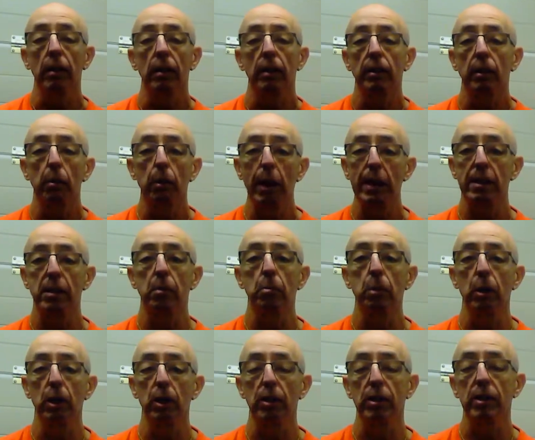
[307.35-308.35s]
the Western
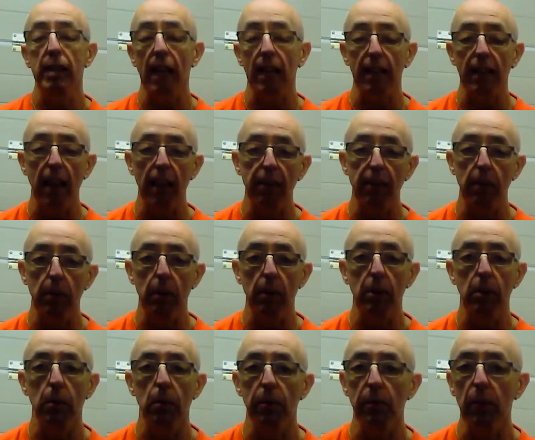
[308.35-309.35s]
world's telling everyone
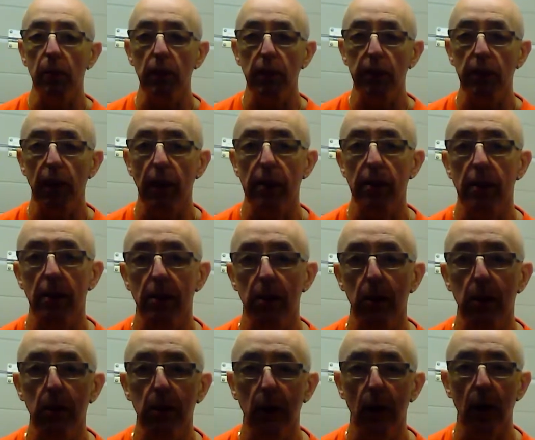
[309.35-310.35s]
to avoid fats at
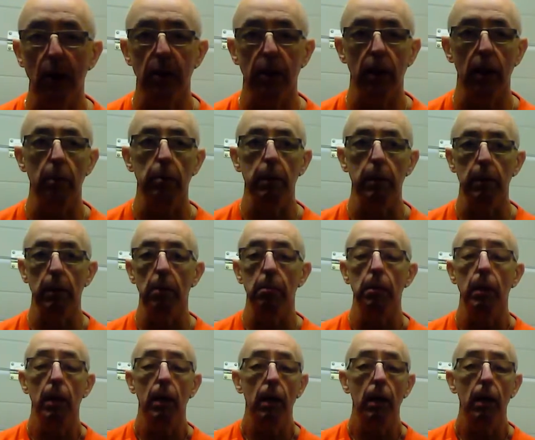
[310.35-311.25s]
all costs, limit them.